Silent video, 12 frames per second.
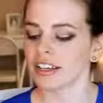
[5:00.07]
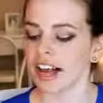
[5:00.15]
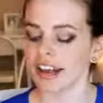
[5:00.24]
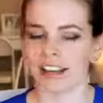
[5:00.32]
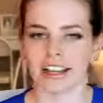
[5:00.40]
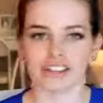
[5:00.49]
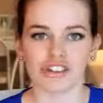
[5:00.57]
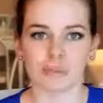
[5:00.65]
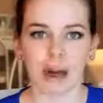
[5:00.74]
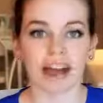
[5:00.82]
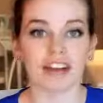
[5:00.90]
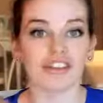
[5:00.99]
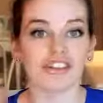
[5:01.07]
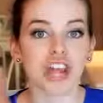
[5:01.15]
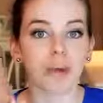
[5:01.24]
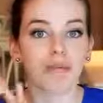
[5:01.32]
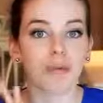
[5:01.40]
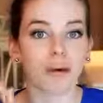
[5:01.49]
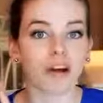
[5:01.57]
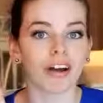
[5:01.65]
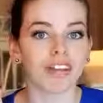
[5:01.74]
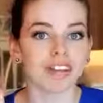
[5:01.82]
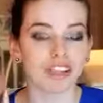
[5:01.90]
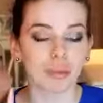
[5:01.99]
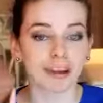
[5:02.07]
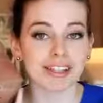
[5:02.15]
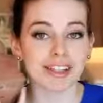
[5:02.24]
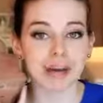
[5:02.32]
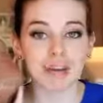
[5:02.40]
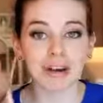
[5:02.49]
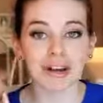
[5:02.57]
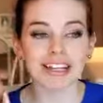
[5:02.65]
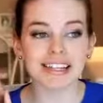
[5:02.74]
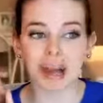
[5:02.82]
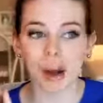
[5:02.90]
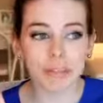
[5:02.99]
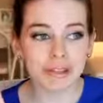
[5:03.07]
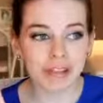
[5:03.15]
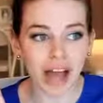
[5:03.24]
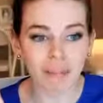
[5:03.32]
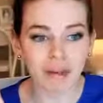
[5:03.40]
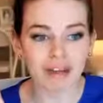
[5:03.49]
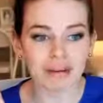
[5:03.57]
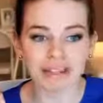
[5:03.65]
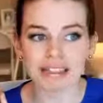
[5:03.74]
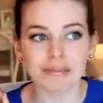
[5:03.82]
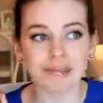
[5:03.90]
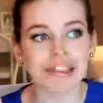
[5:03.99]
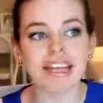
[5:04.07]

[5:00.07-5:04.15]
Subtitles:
kind of gets you back into shape for the spring and summer, because I hope it's coming, because I'm